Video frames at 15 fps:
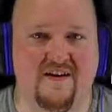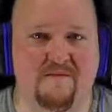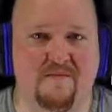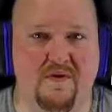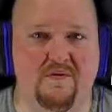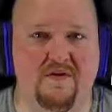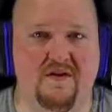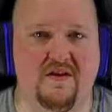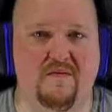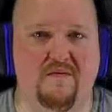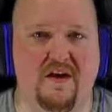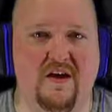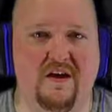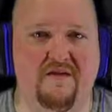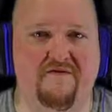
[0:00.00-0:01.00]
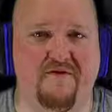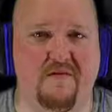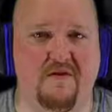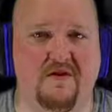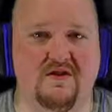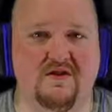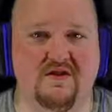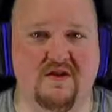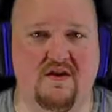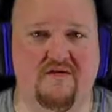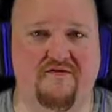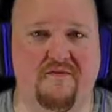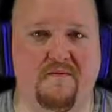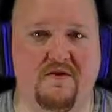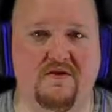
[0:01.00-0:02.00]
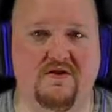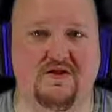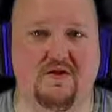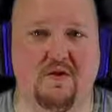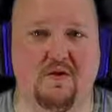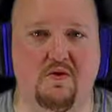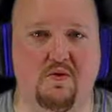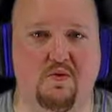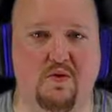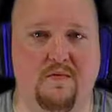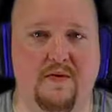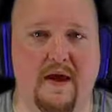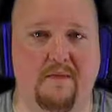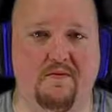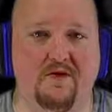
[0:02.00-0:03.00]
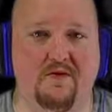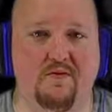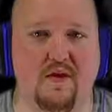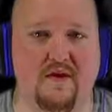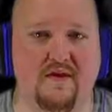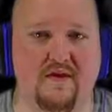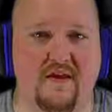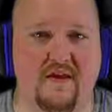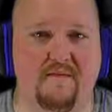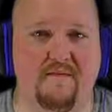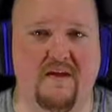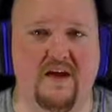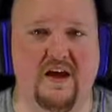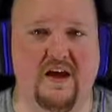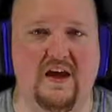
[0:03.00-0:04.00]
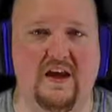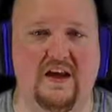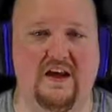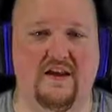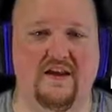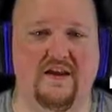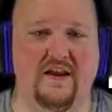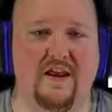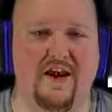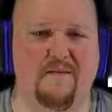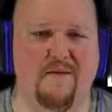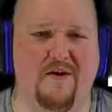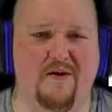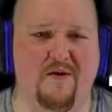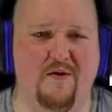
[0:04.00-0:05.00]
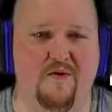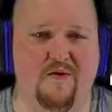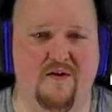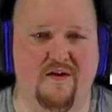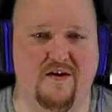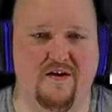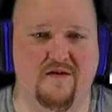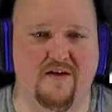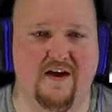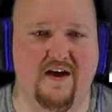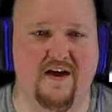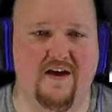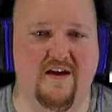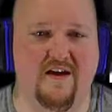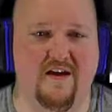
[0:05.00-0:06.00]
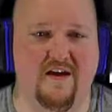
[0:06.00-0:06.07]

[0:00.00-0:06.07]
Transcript: But with the money from our or from your soul, we'll be able to rent them a heated limo. Okay.